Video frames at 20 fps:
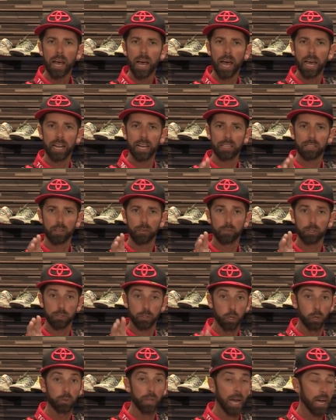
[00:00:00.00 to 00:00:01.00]
And at the
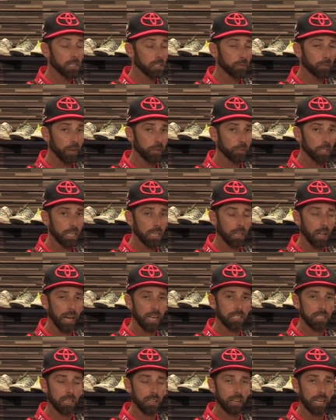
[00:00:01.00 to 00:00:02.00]
2015
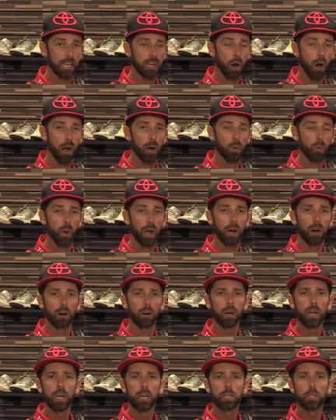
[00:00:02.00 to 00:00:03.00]
Classic at Lake
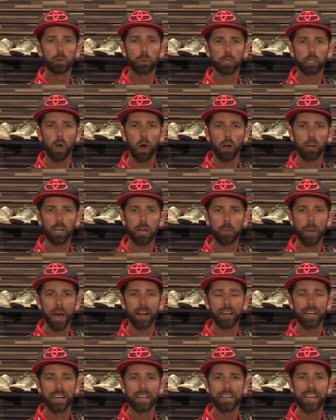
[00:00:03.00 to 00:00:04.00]
Hartwell, you were talking
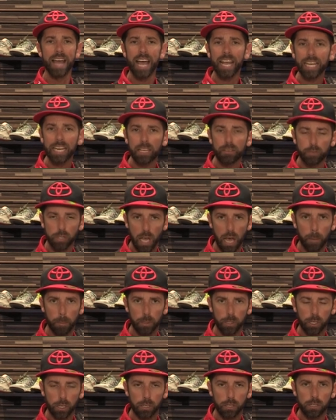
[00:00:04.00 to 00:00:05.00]
about negative
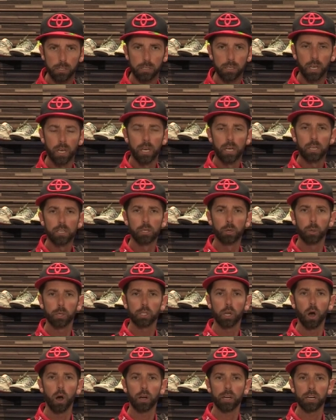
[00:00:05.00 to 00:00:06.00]
temperatures. You were
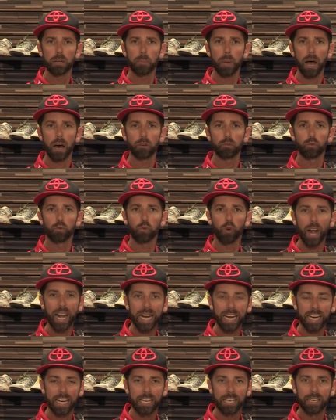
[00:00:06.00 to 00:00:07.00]
talking about
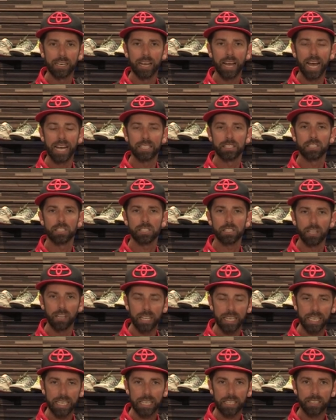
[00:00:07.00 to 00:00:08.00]
rain and
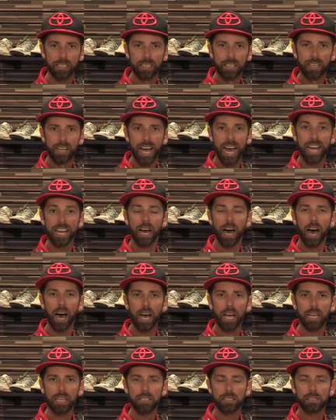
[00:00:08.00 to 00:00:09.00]
sleet and
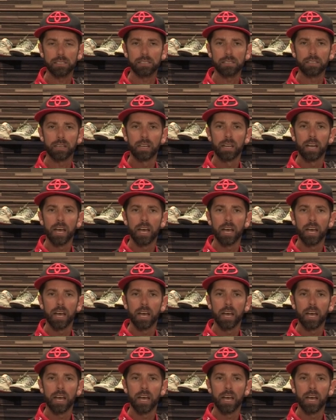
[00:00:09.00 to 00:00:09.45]
ice.